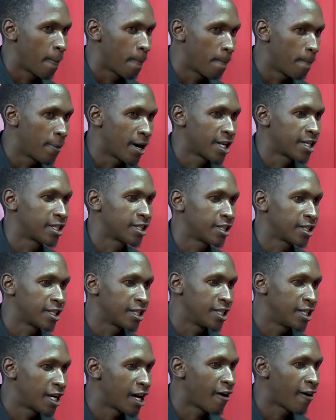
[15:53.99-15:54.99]
But
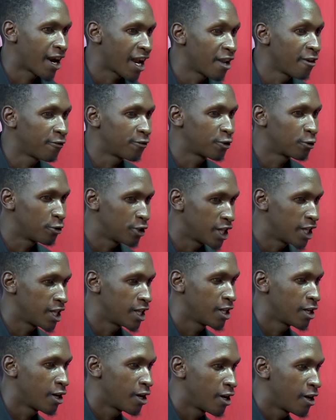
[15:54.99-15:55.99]
in our life today,
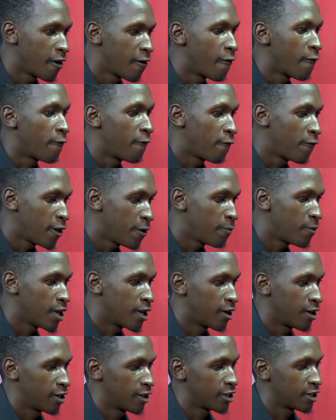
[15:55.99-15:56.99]

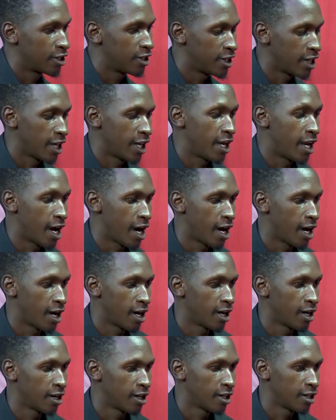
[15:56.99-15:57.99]
female gender
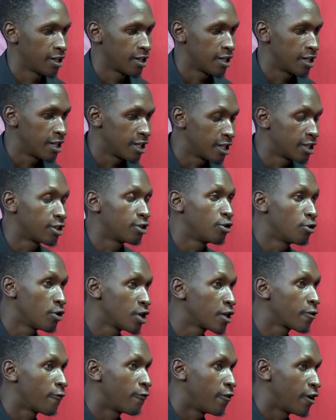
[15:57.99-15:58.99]
is
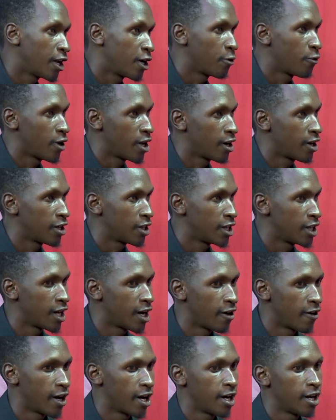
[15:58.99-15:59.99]
doing very well in
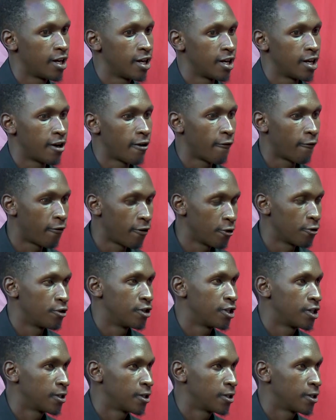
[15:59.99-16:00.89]
our field